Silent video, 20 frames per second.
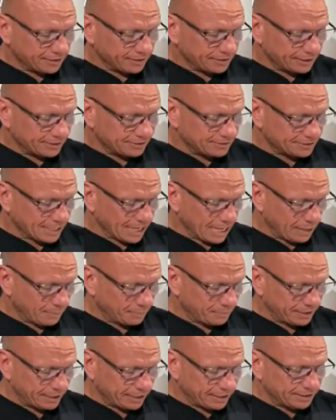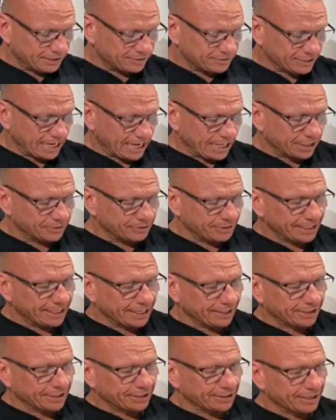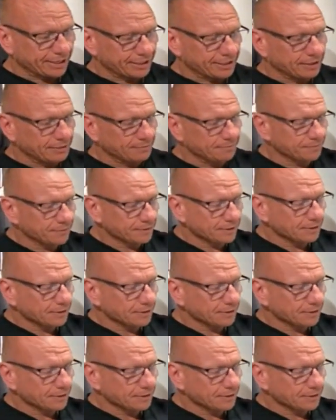this app here, this calorie calculator.